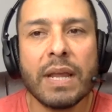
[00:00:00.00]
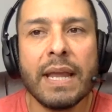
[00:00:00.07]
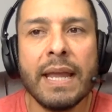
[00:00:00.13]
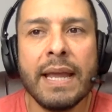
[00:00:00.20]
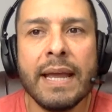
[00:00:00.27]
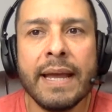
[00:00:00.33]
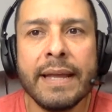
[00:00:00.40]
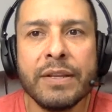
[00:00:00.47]

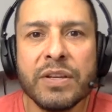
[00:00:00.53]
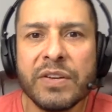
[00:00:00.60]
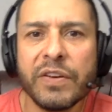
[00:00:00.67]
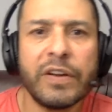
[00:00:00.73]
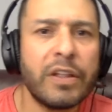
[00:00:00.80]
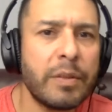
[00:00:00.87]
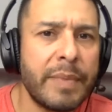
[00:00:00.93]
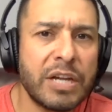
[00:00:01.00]
and you
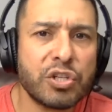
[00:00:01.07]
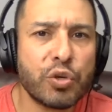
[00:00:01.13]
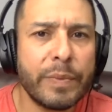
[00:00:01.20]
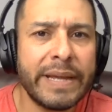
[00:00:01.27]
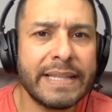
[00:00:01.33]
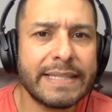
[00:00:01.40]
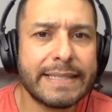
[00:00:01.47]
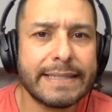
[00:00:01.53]
did all the
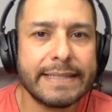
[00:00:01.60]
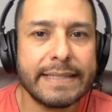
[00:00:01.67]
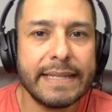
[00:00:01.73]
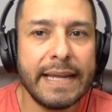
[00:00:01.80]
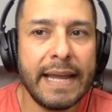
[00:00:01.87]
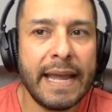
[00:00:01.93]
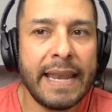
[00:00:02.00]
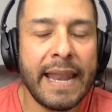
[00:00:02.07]
measurements,
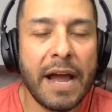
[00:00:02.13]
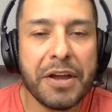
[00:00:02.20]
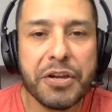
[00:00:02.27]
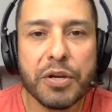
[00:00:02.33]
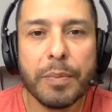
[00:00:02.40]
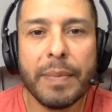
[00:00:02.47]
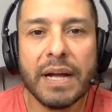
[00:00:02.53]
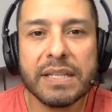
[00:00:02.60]
and now
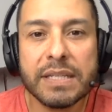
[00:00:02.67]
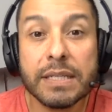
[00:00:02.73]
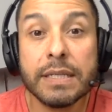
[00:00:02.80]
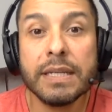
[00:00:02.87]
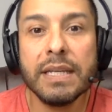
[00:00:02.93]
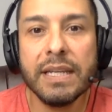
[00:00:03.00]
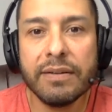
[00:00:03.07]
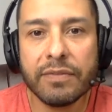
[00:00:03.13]
you're about to
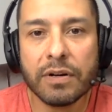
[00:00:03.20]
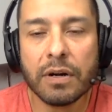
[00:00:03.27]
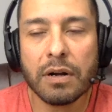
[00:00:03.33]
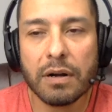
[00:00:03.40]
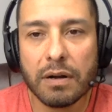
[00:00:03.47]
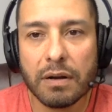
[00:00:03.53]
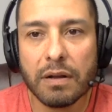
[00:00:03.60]
deliver